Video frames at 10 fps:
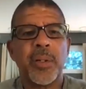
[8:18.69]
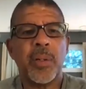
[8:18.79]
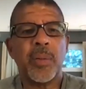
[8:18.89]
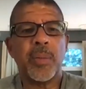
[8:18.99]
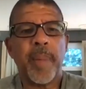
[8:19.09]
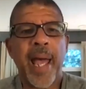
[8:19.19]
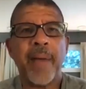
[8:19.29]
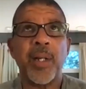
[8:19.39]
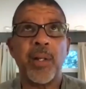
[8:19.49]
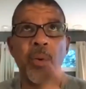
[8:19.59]
So
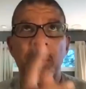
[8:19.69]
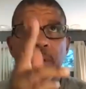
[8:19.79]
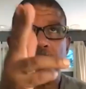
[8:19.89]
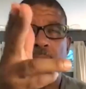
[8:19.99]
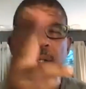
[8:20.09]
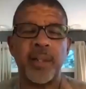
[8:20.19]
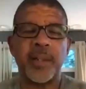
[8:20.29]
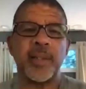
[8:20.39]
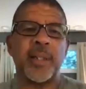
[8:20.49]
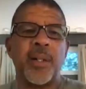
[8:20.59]
having a North
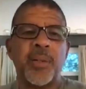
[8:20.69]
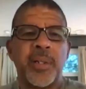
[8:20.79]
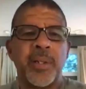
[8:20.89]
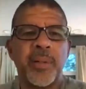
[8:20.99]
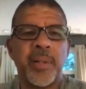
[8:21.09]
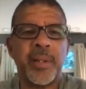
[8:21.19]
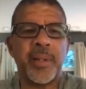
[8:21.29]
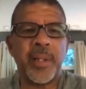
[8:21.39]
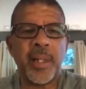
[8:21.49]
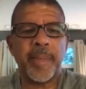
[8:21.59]
Star to go to
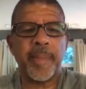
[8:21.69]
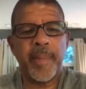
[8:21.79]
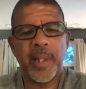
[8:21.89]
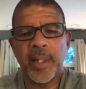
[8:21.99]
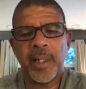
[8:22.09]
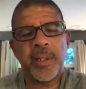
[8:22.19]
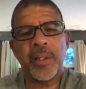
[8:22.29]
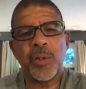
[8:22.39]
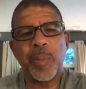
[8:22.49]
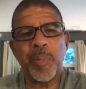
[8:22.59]
is,
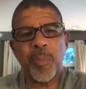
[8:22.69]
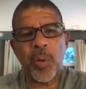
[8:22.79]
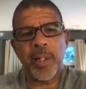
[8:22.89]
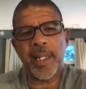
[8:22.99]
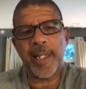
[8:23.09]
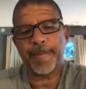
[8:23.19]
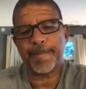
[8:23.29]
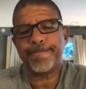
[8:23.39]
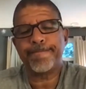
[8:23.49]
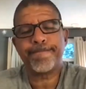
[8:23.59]
it's a super important thing.